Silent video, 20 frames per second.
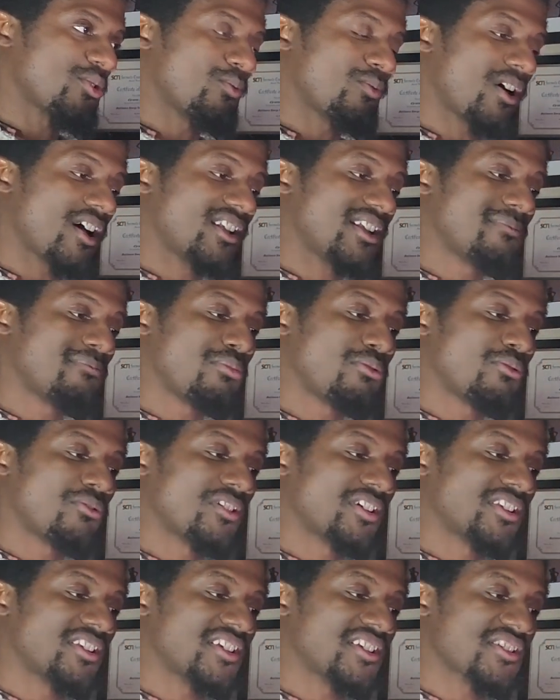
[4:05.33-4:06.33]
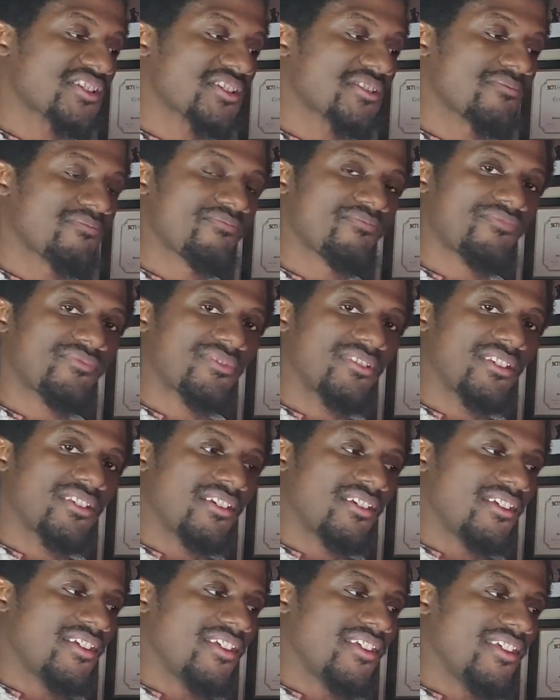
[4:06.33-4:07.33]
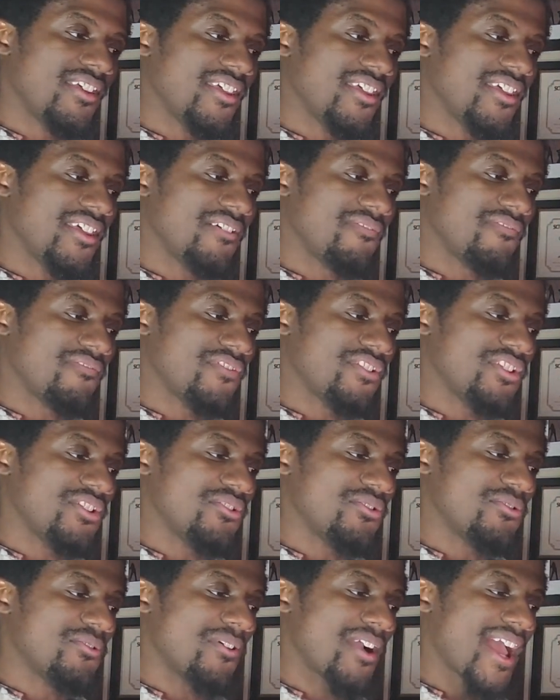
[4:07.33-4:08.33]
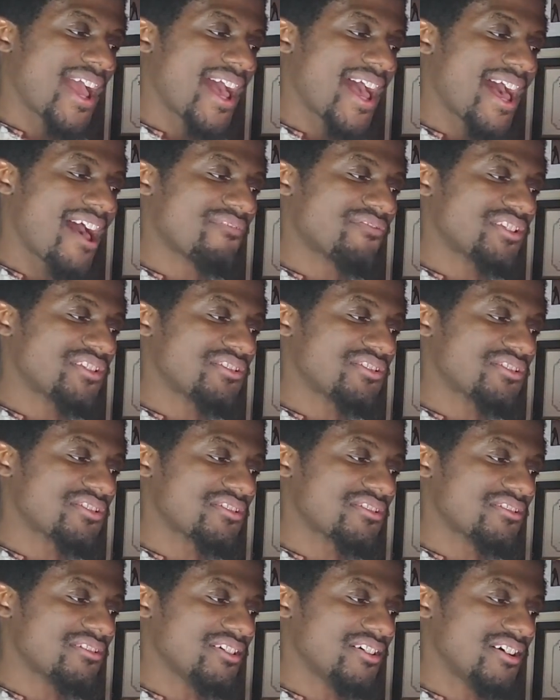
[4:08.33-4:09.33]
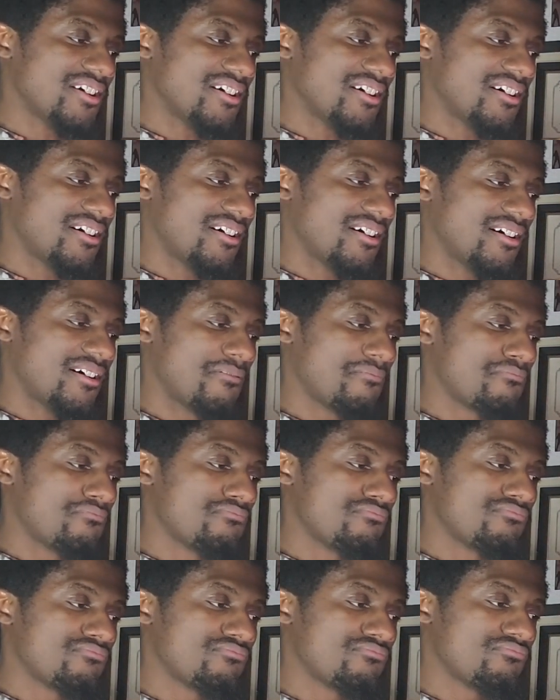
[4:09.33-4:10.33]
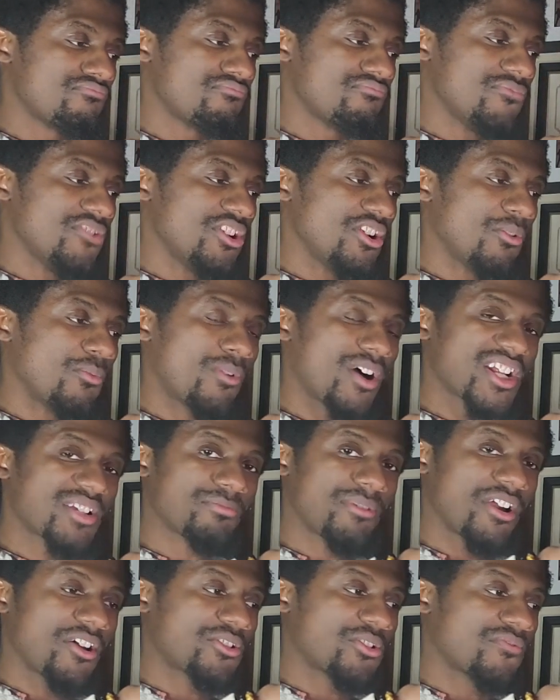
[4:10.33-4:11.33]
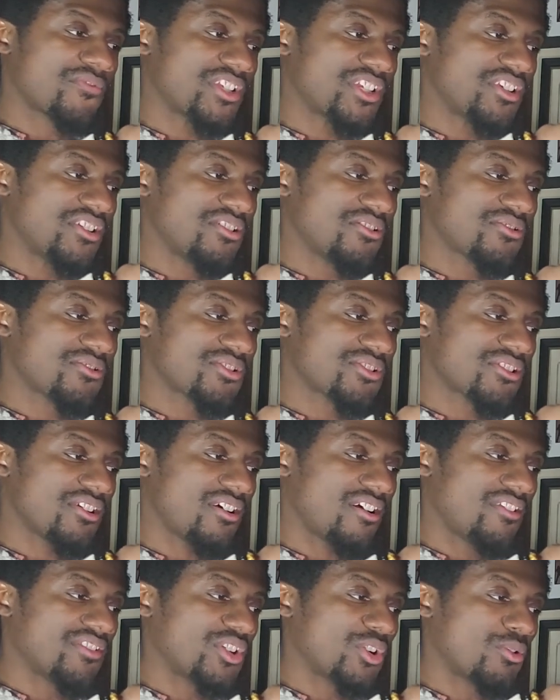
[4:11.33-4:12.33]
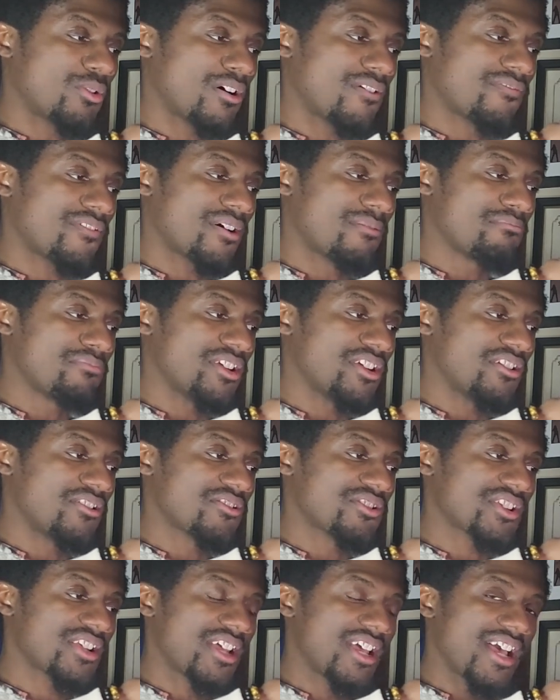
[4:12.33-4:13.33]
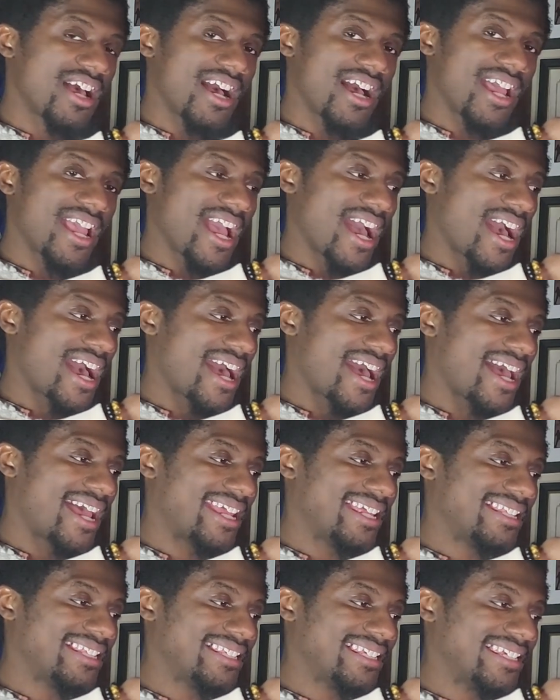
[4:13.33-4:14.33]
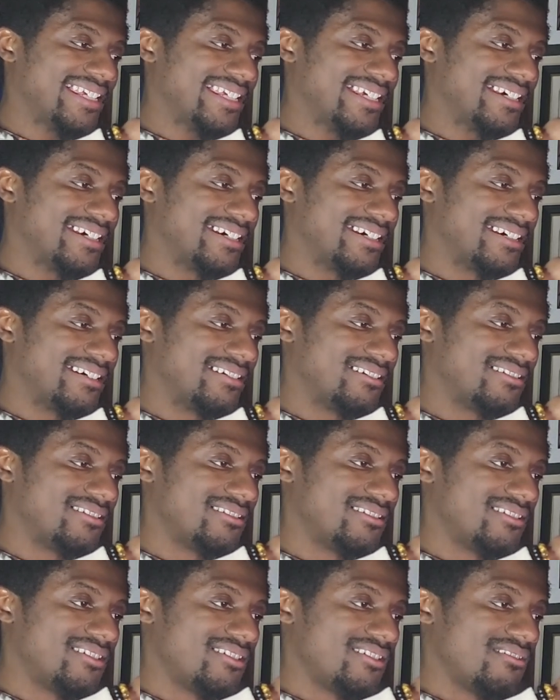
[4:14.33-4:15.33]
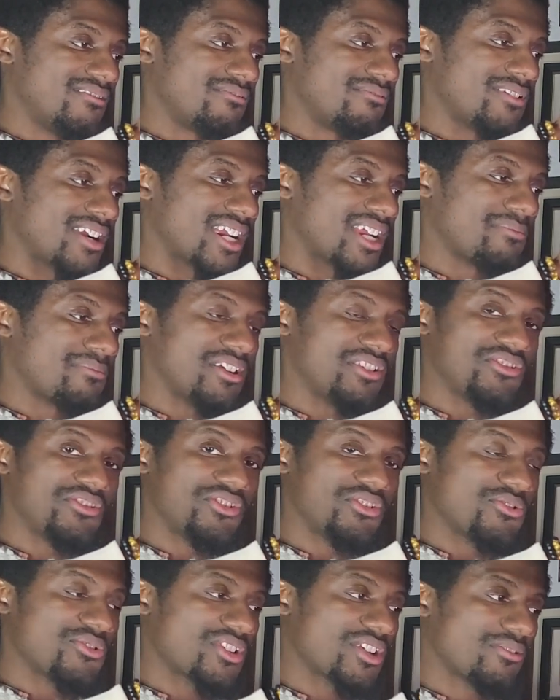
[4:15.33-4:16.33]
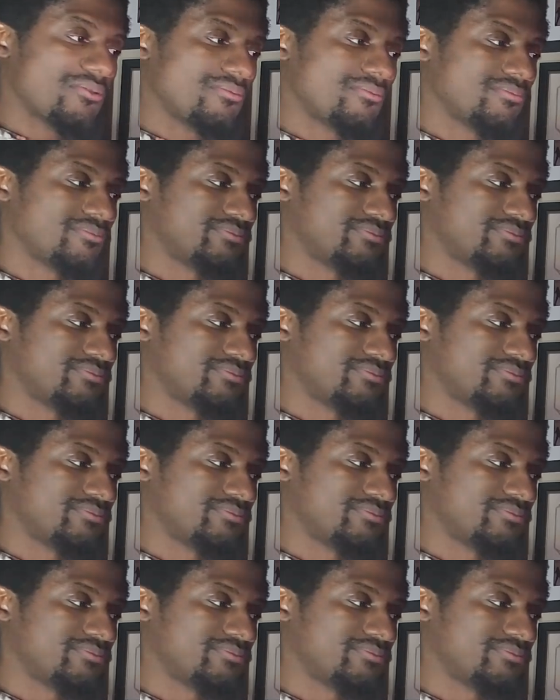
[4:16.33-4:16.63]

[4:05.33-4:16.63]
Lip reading: while I'm pouring this, if you haven't, watched my other videos on the Quaff On beers, I highly recommend you do so.